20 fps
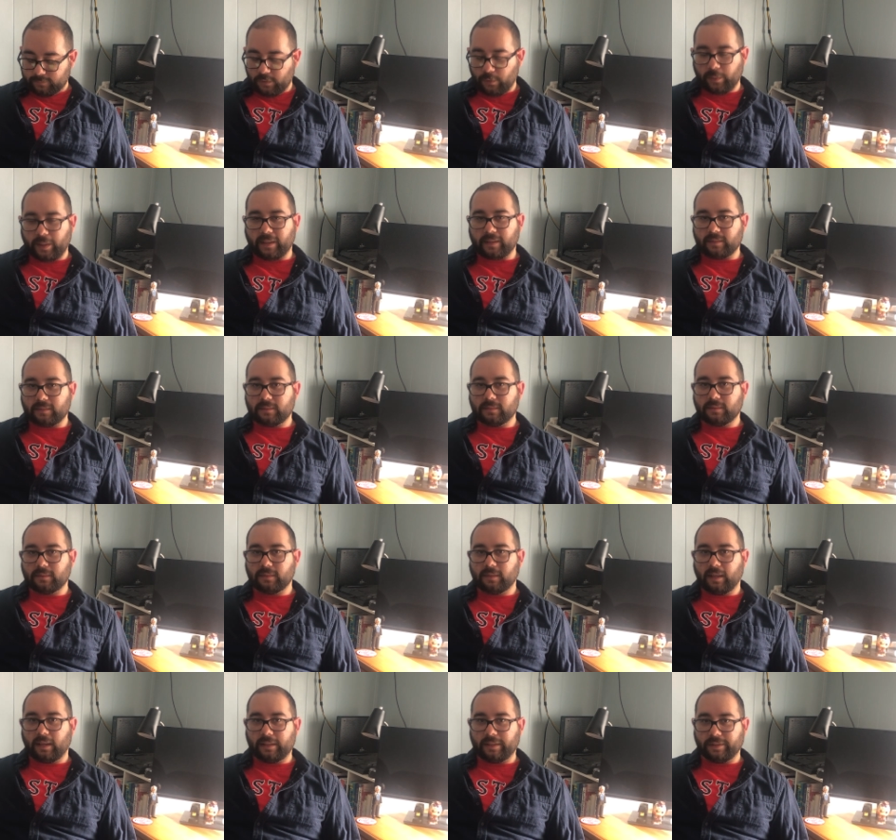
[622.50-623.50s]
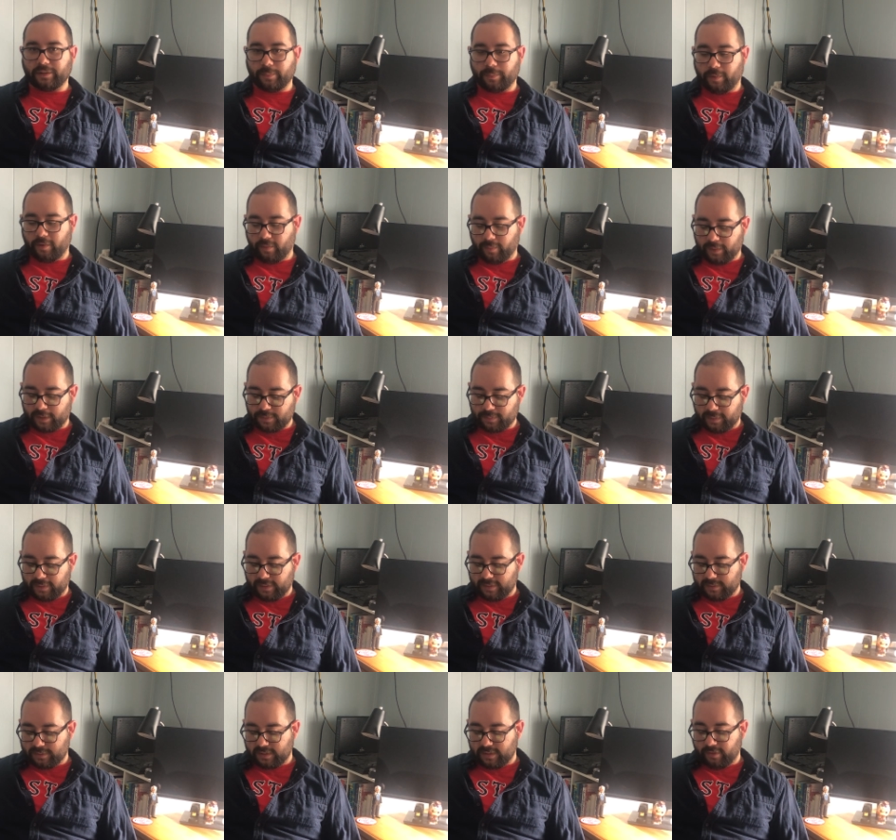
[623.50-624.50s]
Well, I'll let the poem explain
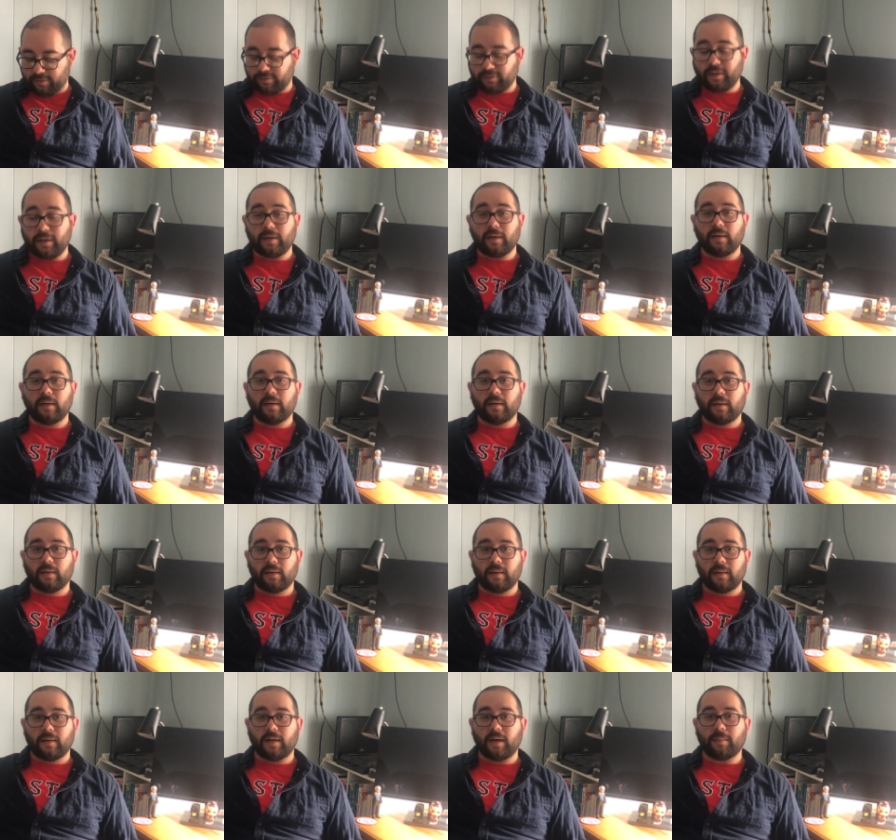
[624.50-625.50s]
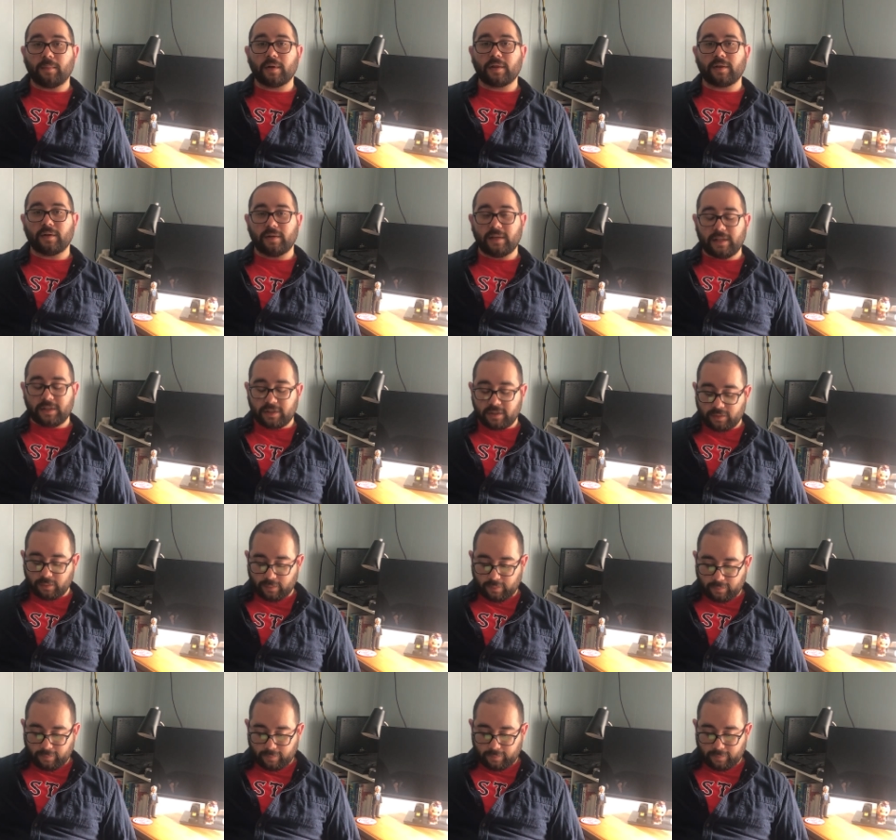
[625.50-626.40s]
itself. Number 32.